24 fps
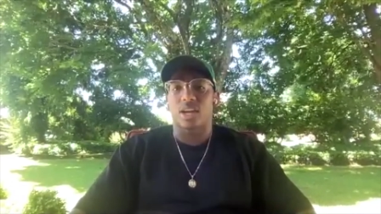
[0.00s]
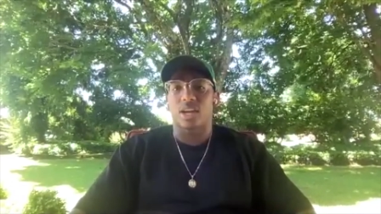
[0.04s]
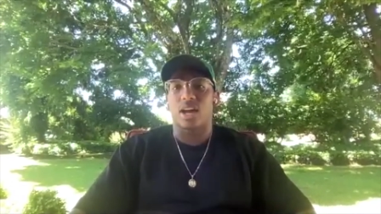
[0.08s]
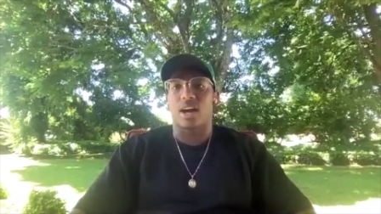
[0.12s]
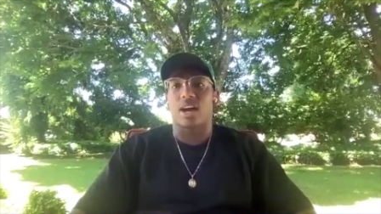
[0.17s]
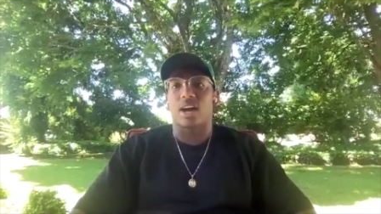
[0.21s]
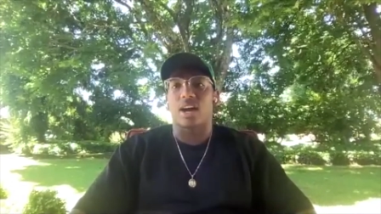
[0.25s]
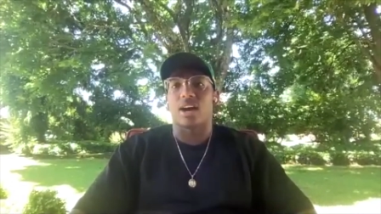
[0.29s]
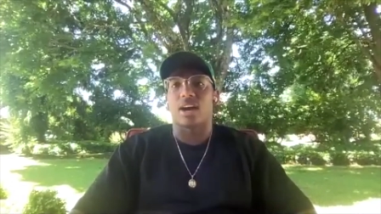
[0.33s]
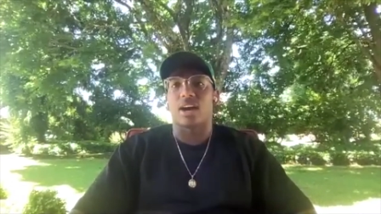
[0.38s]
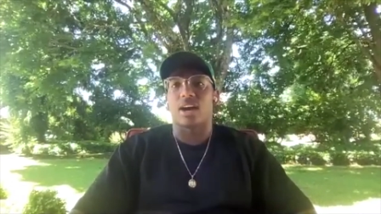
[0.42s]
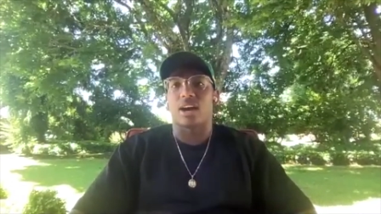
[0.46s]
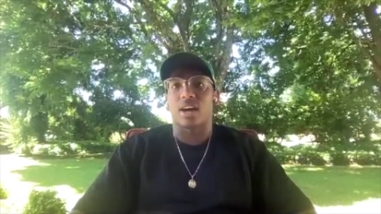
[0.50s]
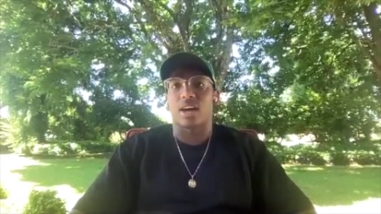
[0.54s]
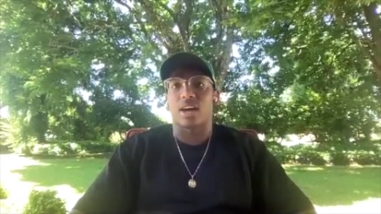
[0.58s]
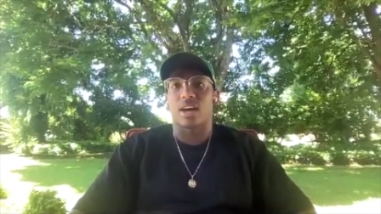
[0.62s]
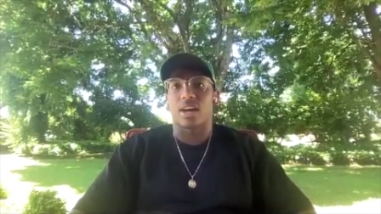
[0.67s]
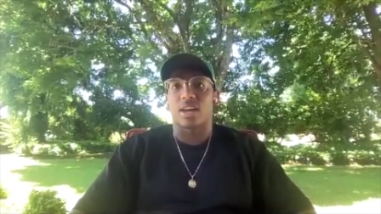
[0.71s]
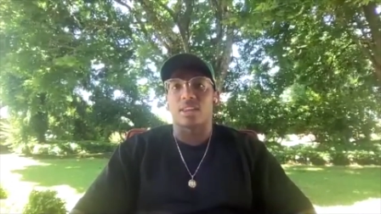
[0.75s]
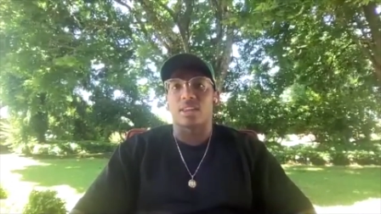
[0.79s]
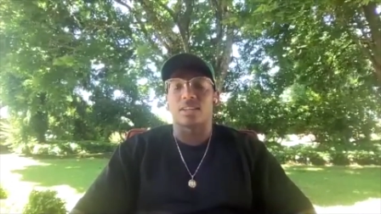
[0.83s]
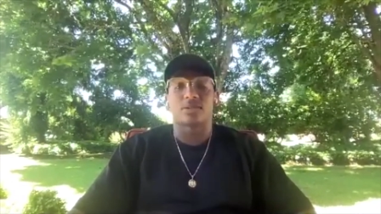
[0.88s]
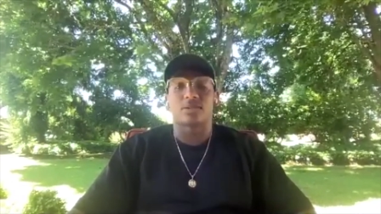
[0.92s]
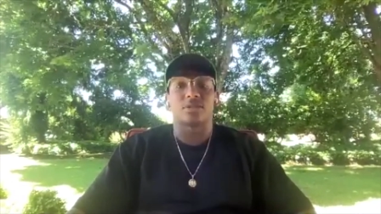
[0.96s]

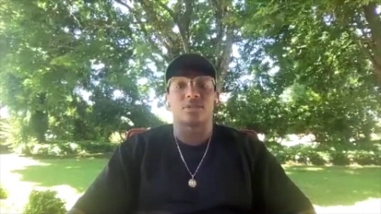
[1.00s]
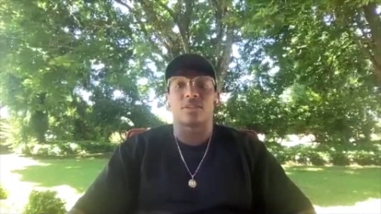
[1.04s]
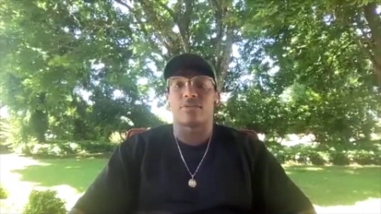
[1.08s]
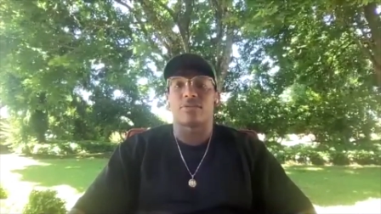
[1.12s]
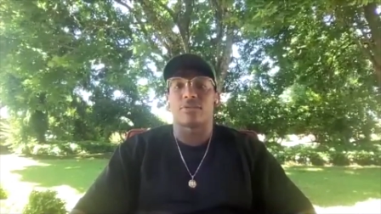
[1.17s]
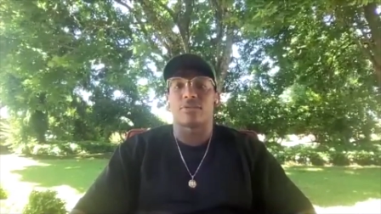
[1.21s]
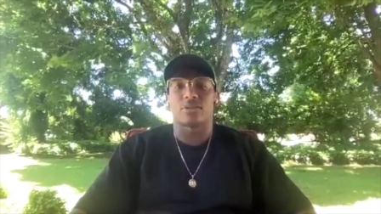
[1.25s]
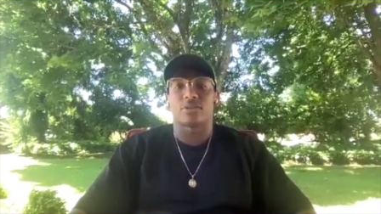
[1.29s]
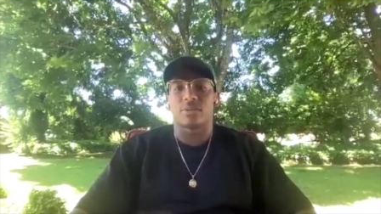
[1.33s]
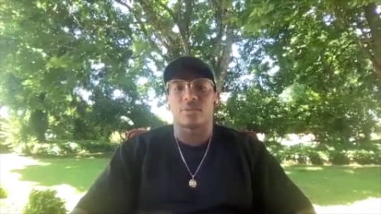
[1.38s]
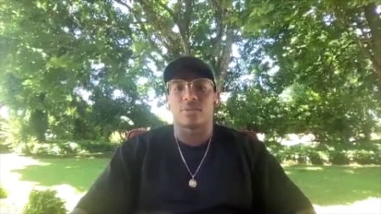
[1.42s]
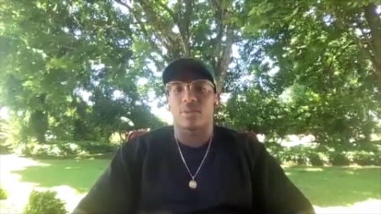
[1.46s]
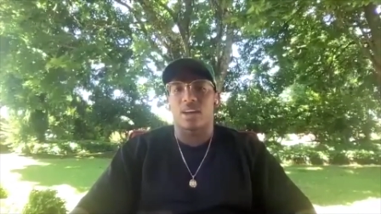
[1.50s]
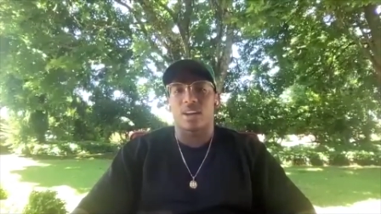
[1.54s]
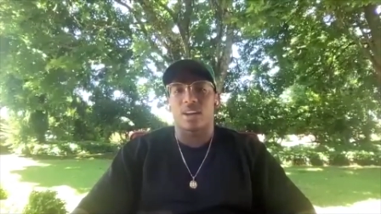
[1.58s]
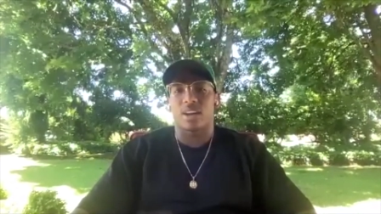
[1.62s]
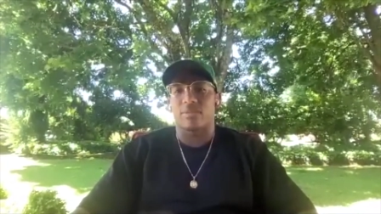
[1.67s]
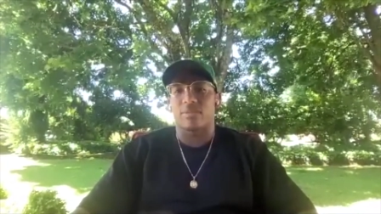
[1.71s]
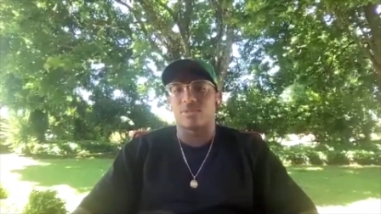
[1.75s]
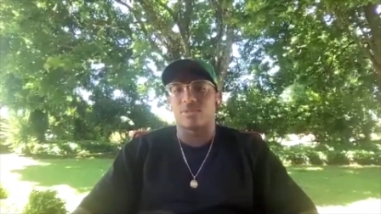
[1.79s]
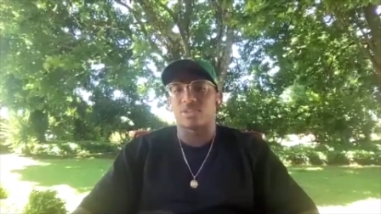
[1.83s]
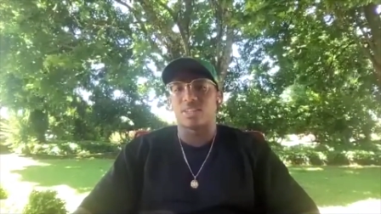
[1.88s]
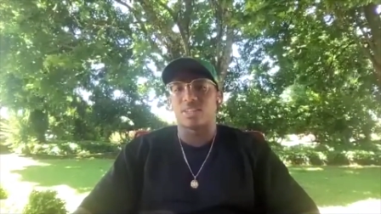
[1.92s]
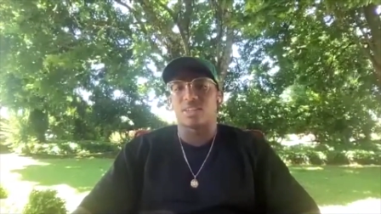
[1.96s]
this was the first time I had
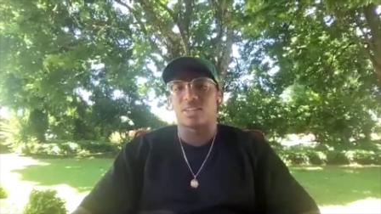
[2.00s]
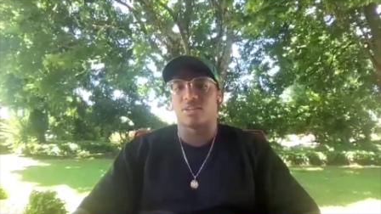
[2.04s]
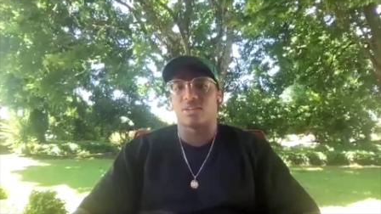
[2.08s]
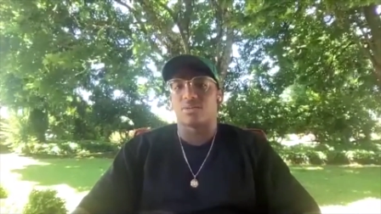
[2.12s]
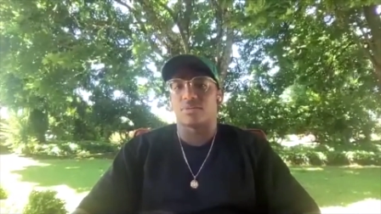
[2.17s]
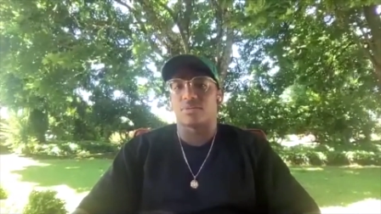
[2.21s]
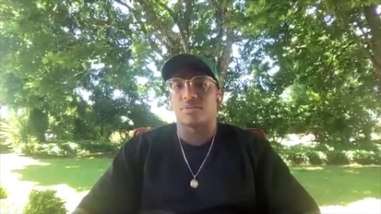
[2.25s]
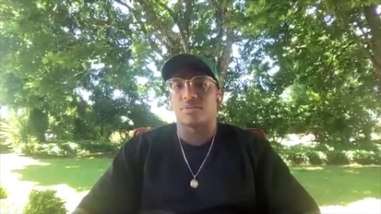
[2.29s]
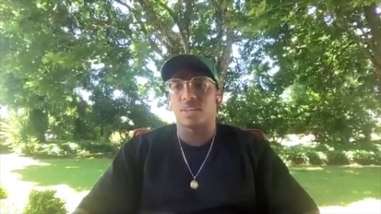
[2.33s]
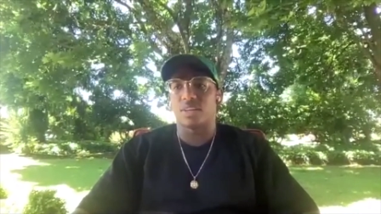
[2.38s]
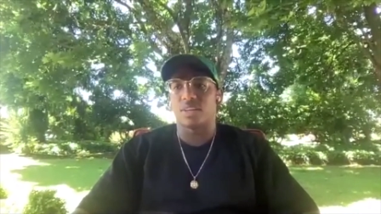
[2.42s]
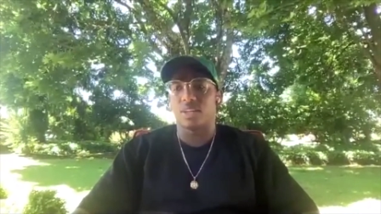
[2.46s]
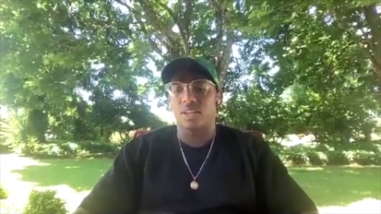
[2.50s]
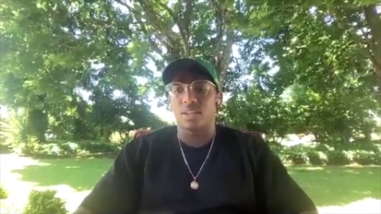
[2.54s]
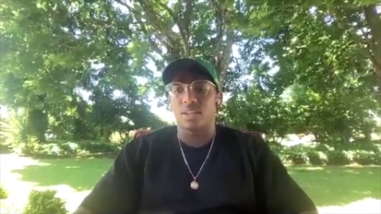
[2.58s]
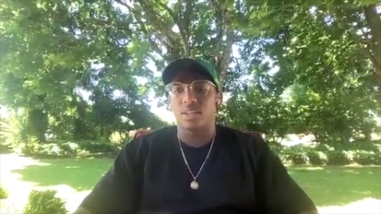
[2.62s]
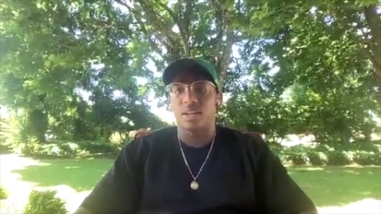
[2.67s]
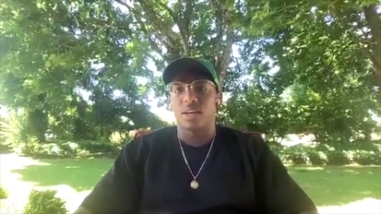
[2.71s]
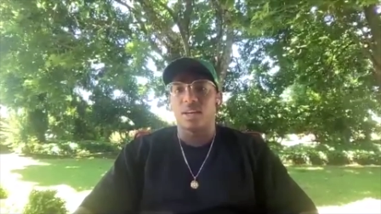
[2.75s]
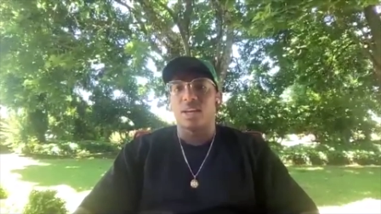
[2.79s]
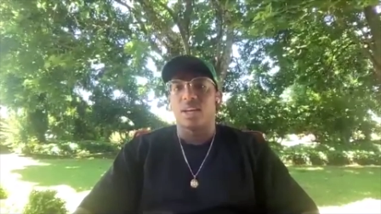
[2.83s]
ever seen graffiti,